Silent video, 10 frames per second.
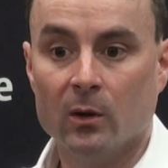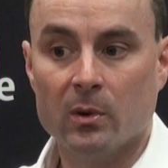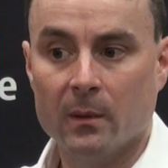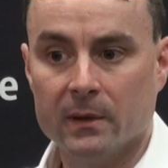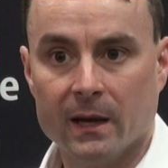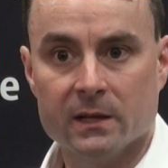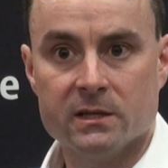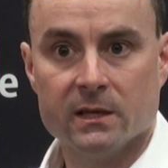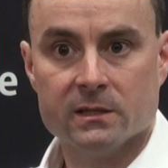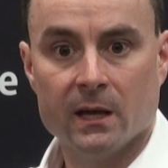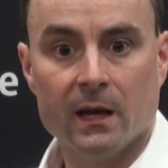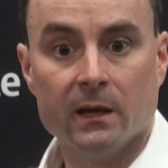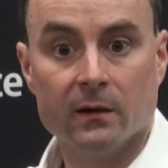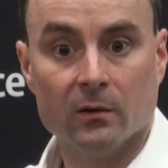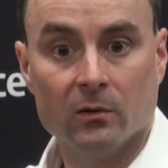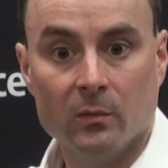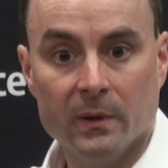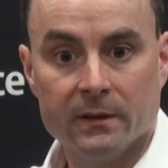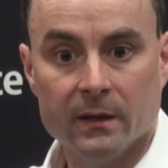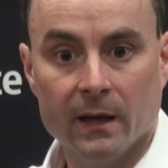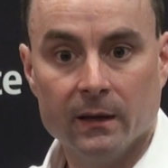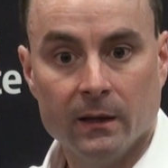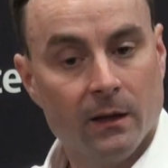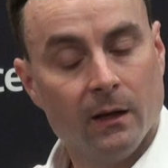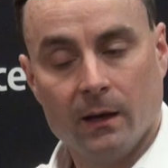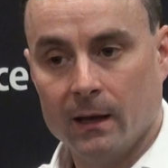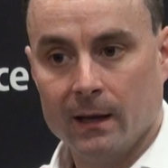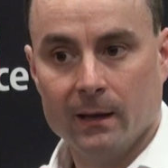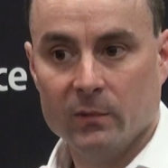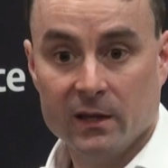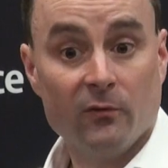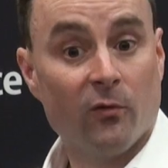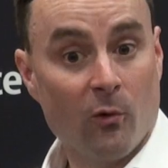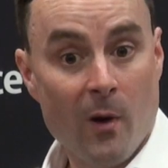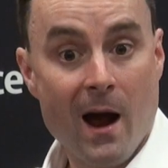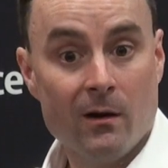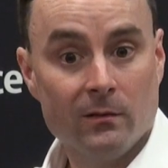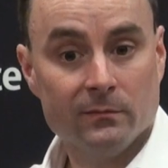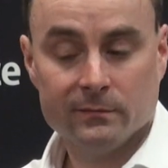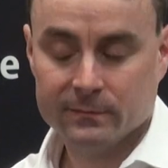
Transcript: probably got a chance to hang in there a little bit today. And we did for a while,